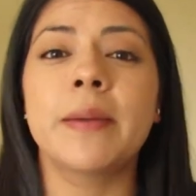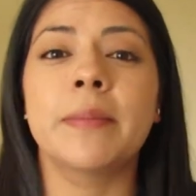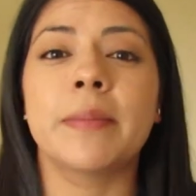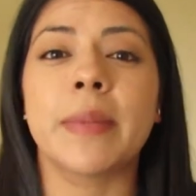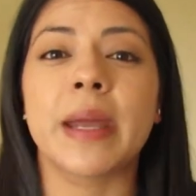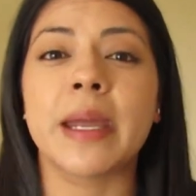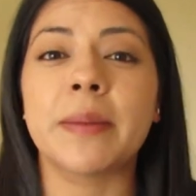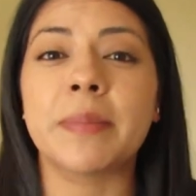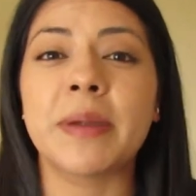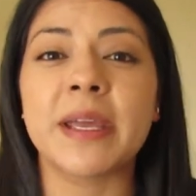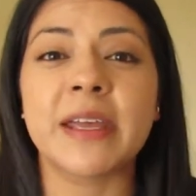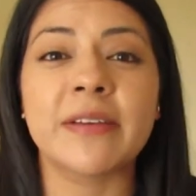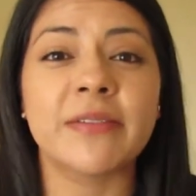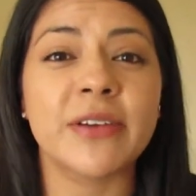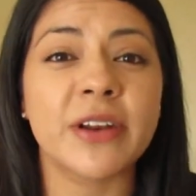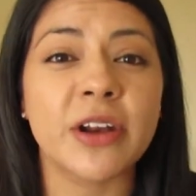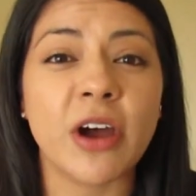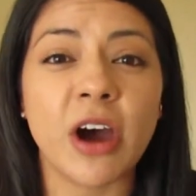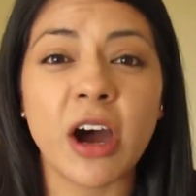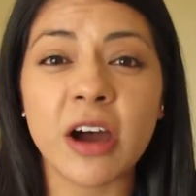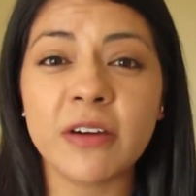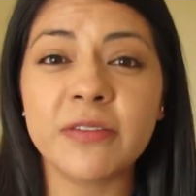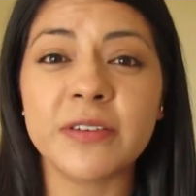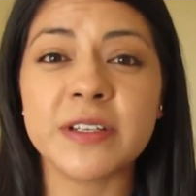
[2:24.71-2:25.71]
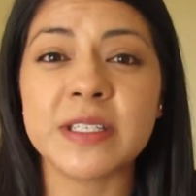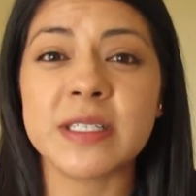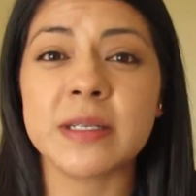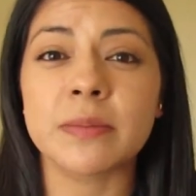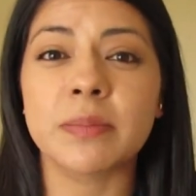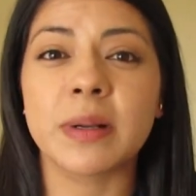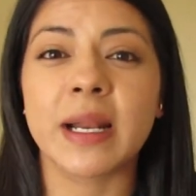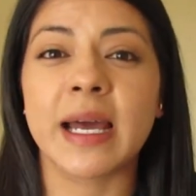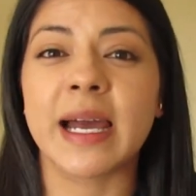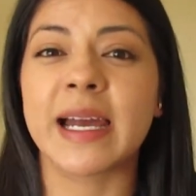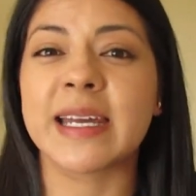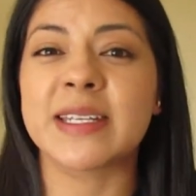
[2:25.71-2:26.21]
maybe even office
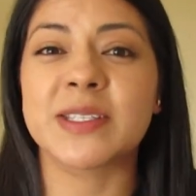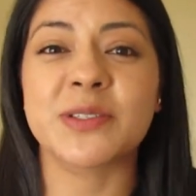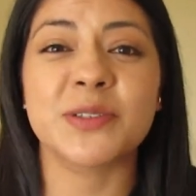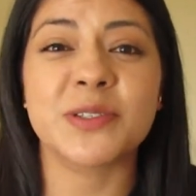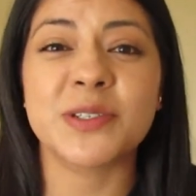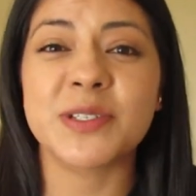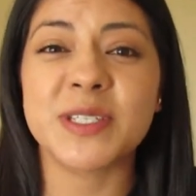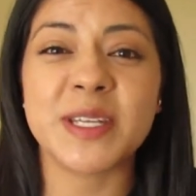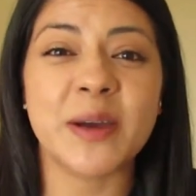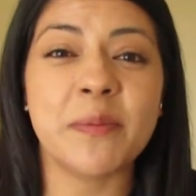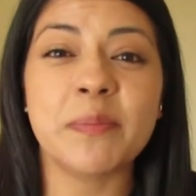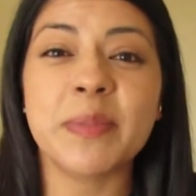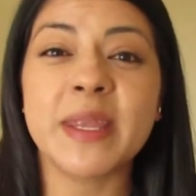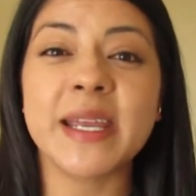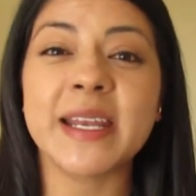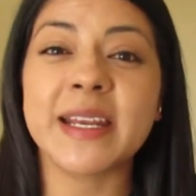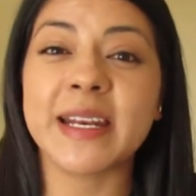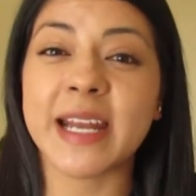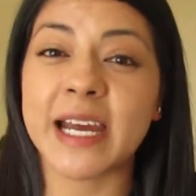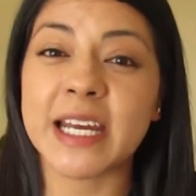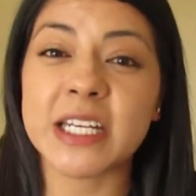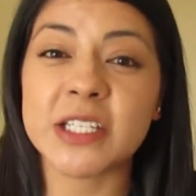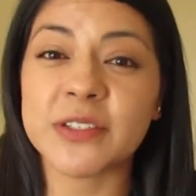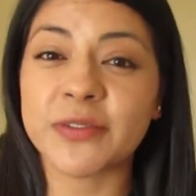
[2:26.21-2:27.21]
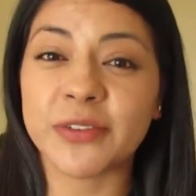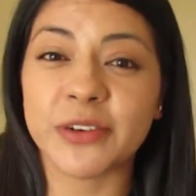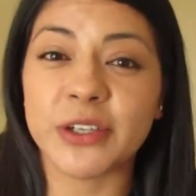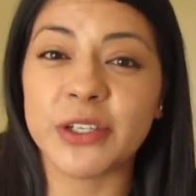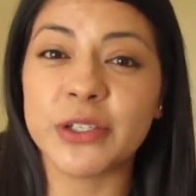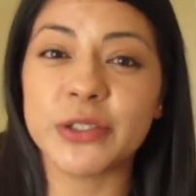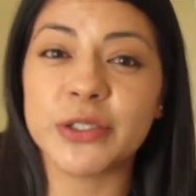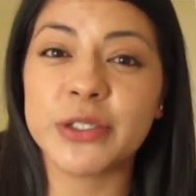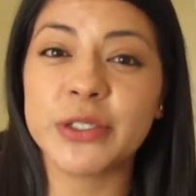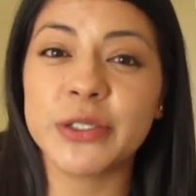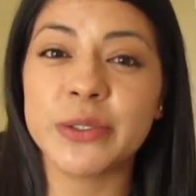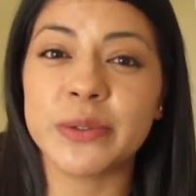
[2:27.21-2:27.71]
supplies or something nice for
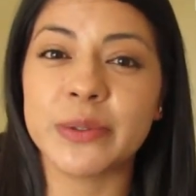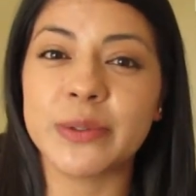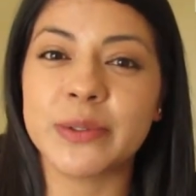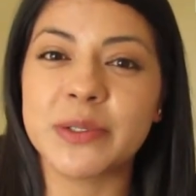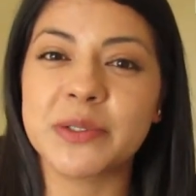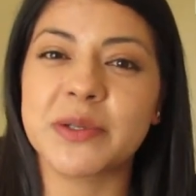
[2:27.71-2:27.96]
you too.